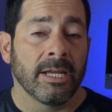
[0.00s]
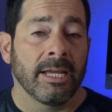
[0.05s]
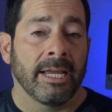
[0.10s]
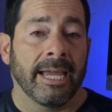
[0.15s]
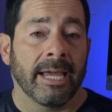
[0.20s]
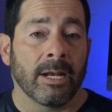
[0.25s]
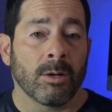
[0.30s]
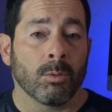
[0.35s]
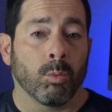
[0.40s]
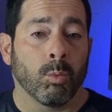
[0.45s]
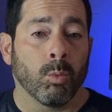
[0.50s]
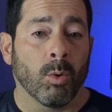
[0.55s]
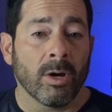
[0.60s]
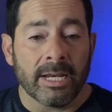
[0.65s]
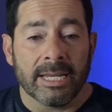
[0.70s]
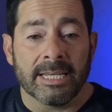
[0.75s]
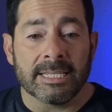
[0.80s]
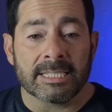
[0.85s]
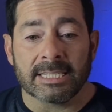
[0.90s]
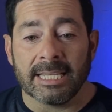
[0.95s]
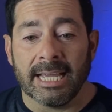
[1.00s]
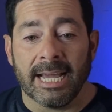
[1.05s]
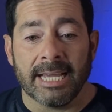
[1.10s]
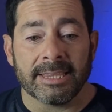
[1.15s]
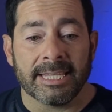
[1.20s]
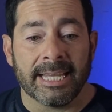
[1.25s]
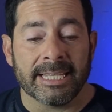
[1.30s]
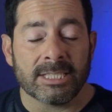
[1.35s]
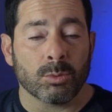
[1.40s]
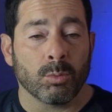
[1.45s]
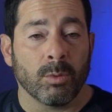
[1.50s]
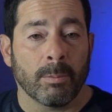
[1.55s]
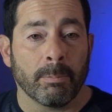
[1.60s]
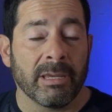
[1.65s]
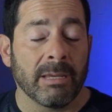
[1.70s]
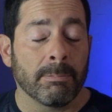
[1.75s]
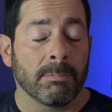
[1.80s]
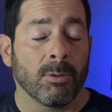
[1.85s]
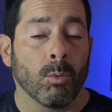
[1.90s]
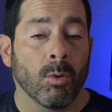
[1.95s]
And what is that? That's what
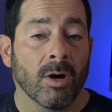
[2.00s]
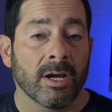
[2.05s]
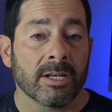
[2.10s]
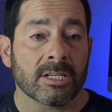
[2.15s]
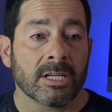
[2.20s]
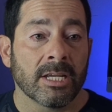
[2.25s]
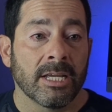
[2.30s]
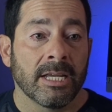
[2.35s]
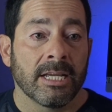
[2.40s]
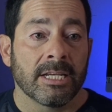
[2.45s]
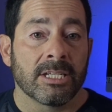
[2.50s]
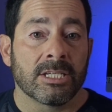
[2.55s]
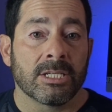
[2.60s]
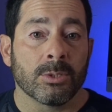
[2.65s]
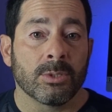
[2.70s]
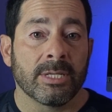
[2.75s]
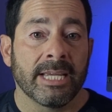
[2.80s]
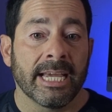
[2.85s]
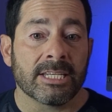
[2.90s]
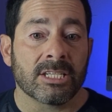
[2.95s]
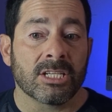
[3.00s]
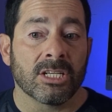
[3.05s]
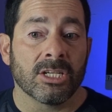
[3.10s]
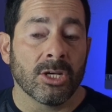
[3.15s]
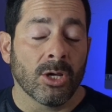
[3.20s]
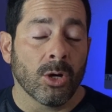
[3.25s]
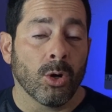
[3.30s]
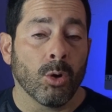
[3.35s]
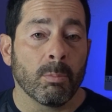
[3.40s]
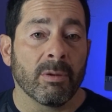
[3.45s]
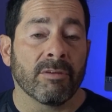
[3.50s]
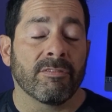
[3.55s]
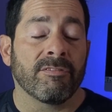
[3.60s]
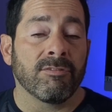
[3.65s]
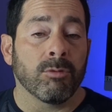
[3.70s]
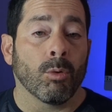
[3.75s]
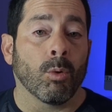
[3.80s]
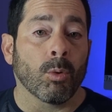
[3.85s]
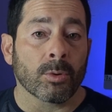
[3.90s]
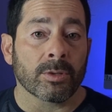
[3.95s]
people want to get to know
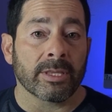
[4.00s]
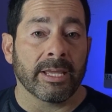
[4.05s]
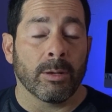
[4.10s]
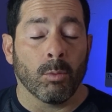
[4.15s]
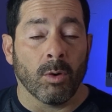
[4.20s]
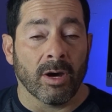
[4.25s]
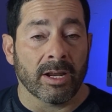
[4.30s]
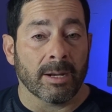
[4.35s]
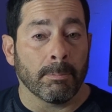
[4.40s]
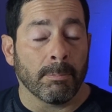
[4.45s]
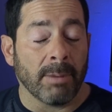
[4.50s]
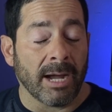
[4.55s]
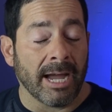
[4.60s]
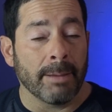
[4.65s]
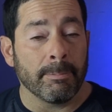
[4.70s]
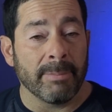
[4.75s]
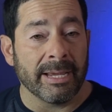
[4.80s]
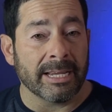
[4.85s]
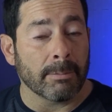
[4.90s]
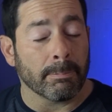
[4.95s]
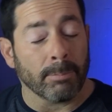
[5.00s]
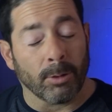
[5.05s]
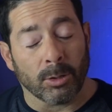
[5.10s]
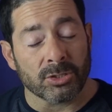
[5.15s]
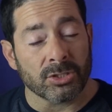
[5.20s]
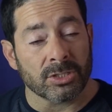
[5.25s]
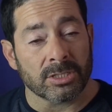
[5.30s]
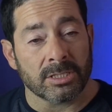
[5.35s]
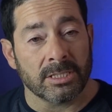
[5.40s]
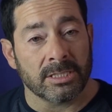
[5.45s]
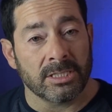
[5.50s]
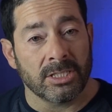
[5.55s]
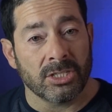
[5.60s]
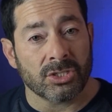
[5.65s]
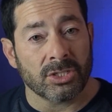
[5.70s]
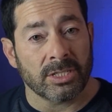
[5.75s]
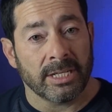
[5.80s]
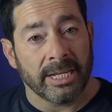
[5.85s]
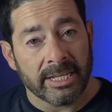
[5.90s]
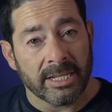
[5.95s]
before they want to make a purchase
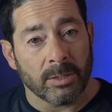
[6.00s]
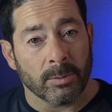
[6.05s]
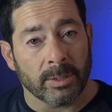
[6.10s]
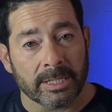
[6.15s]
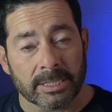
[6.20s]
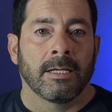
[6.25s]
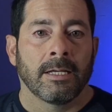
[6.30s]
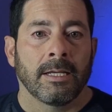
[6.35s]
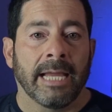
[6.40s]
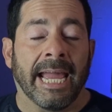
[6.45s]
decision anyways.